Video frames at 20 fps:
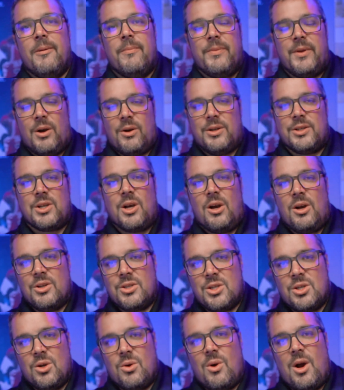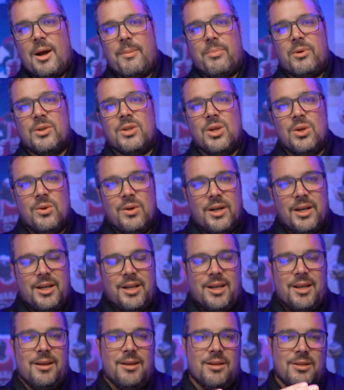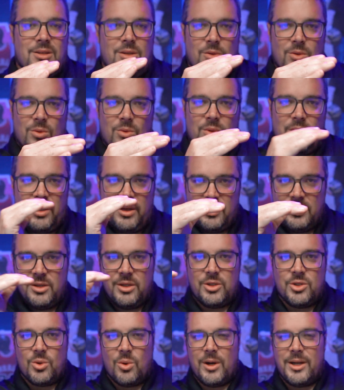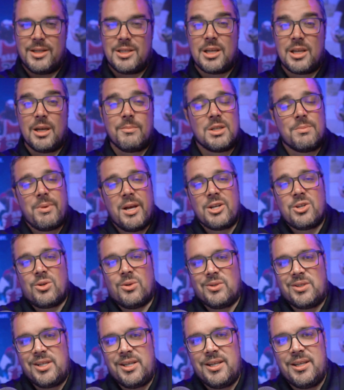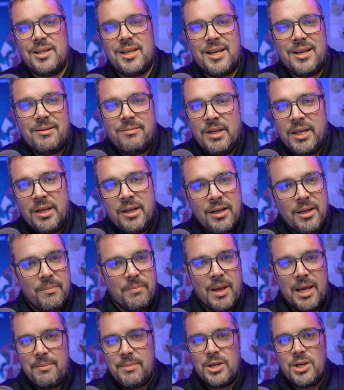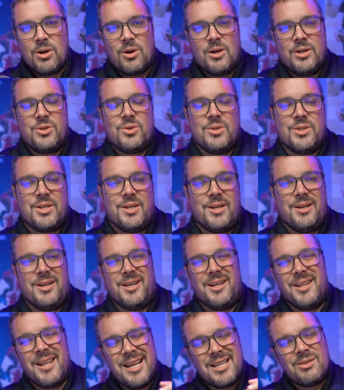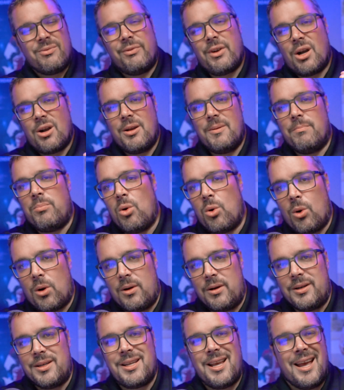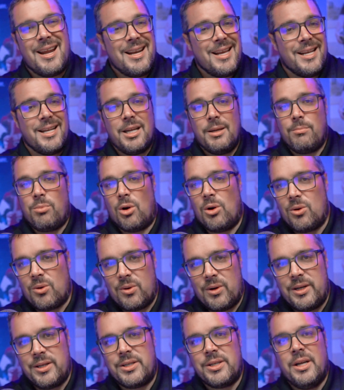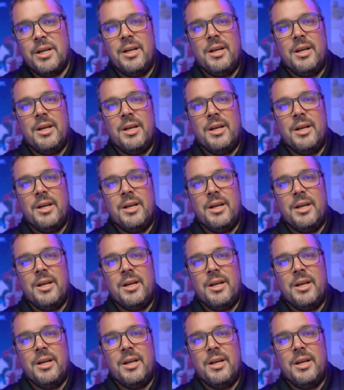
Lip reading: there is also opportunity to join some specialty that maybe you're interested in. And that's very important at any brokerage,